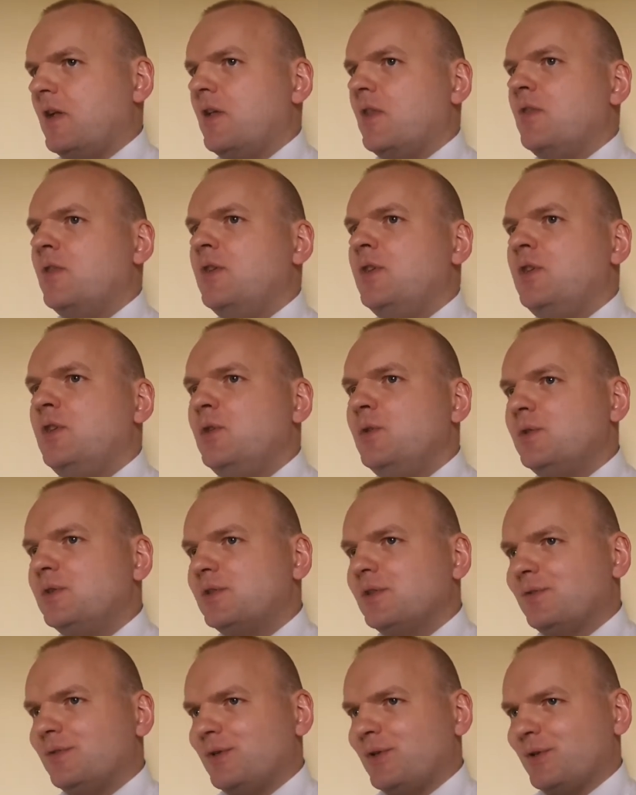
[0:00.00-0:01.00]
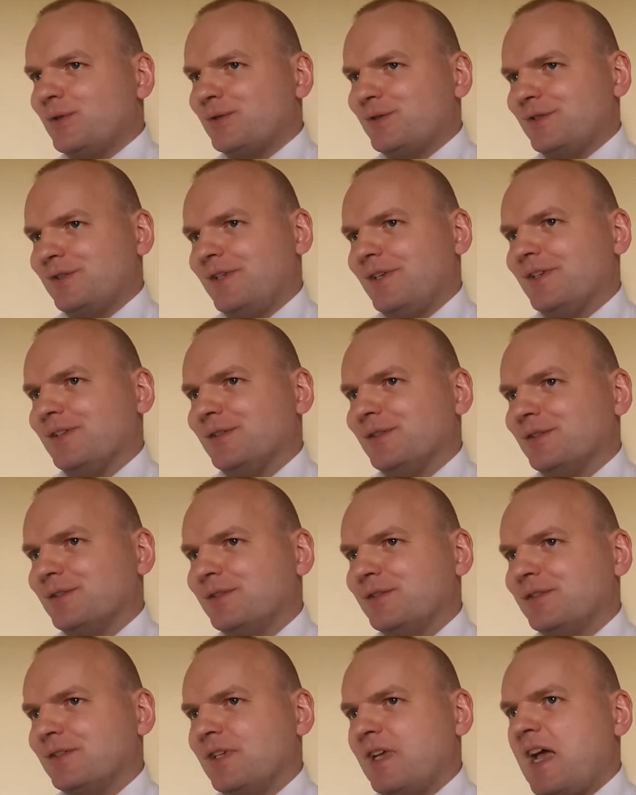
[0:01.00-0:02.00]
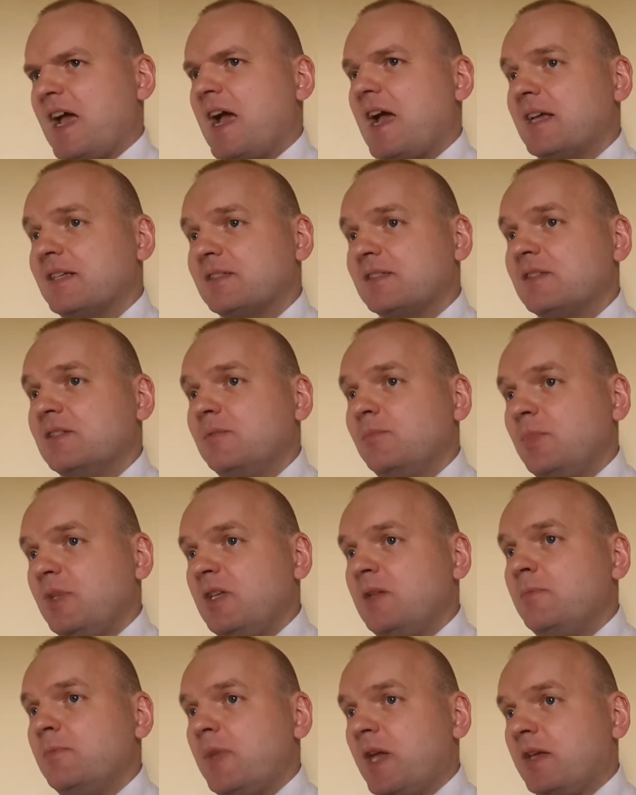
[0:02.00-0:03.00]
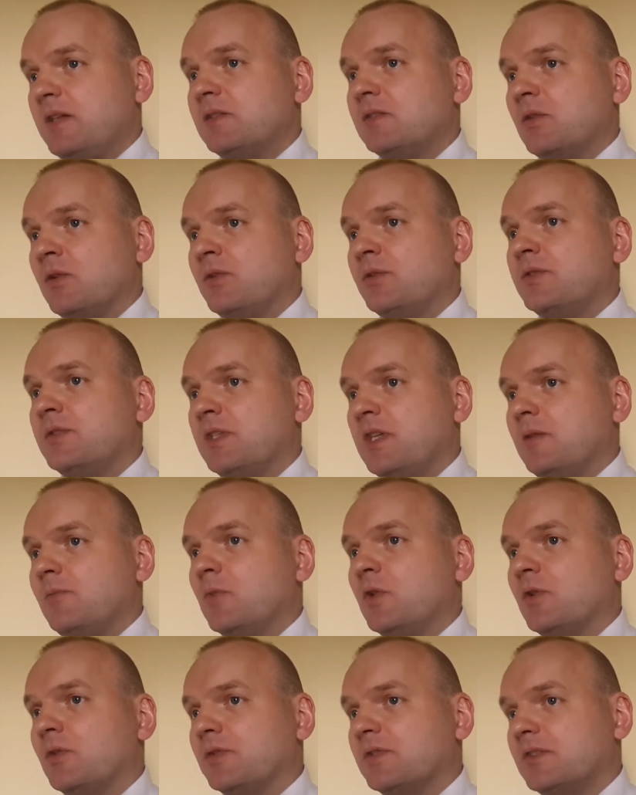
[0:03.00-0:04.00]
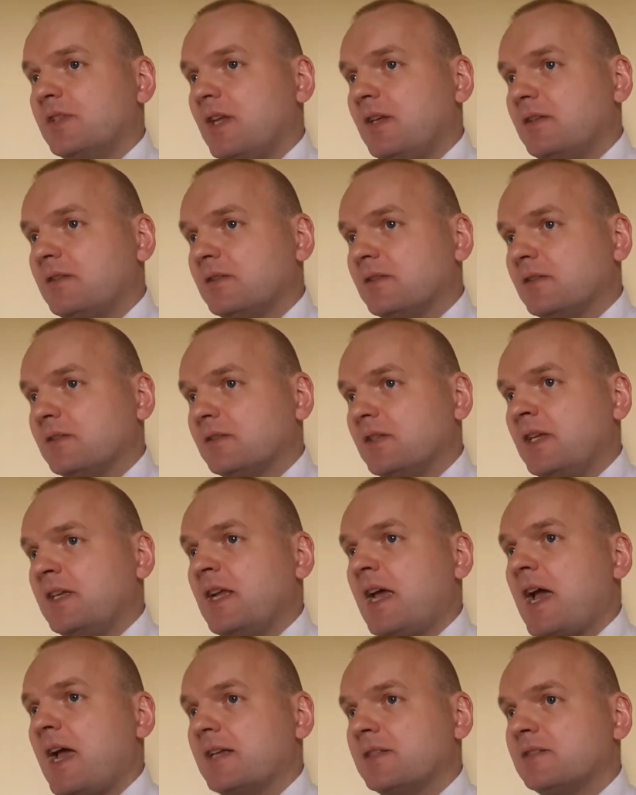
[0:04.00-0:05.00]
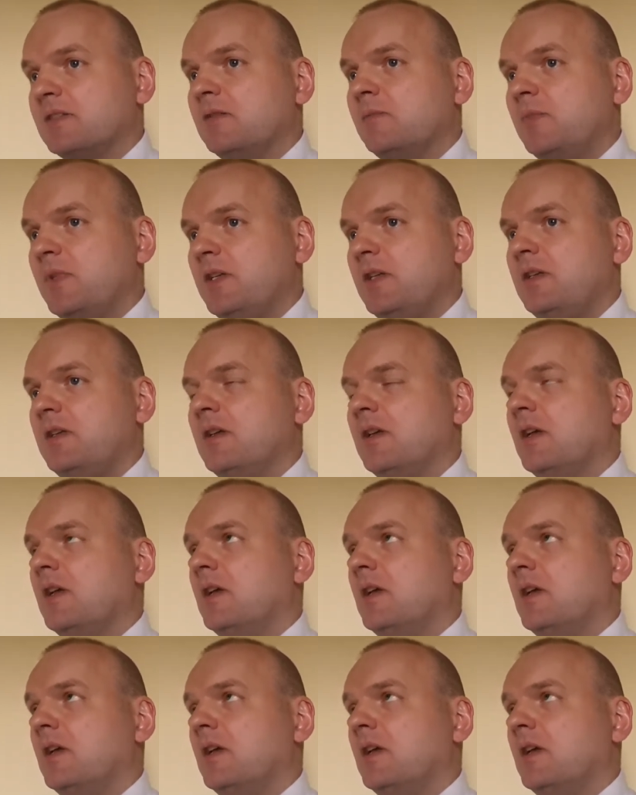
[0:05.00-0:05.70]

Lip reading: the use of those skills has to be based on team consensus. It has to be